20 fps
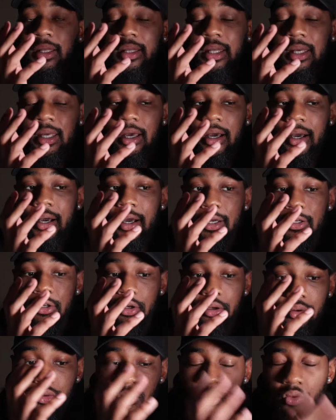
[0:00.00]
the
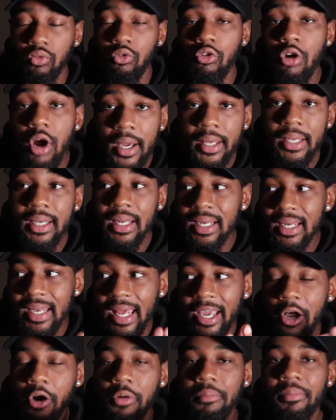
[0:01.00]
run, and then
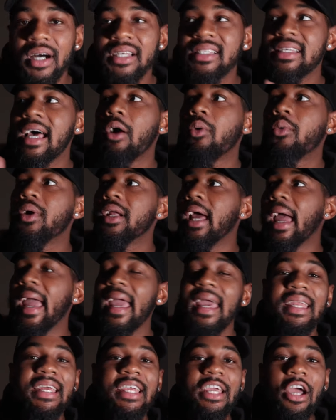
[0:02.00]
they're going to bust out with an
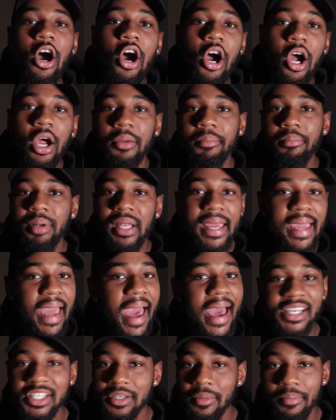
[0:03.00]
80-yard
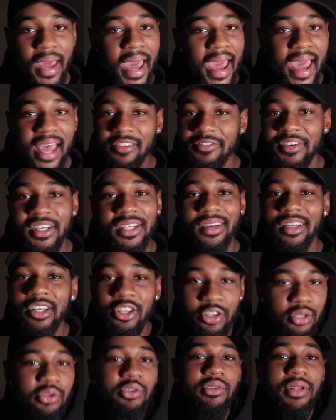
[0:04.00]
play-action pass. But,
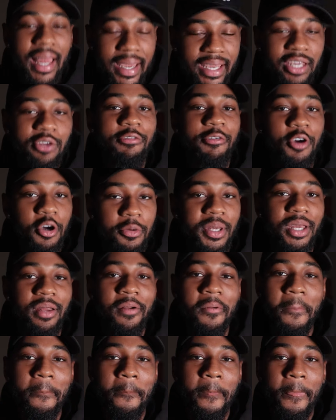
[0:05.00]
like, you feel
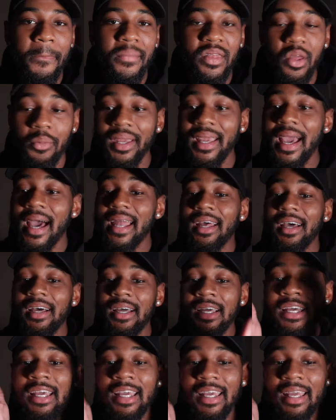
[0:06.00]
me? So we got
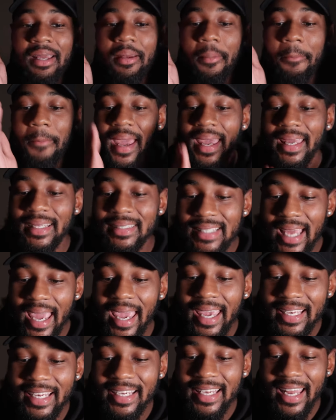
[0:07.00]
to
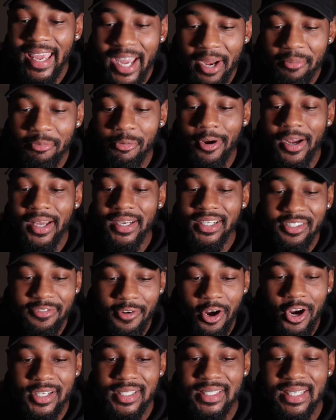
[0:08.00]
maintain the damn run as
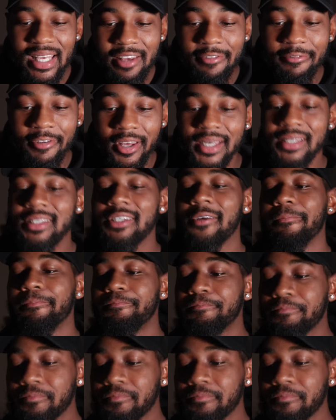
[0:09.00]
far as defense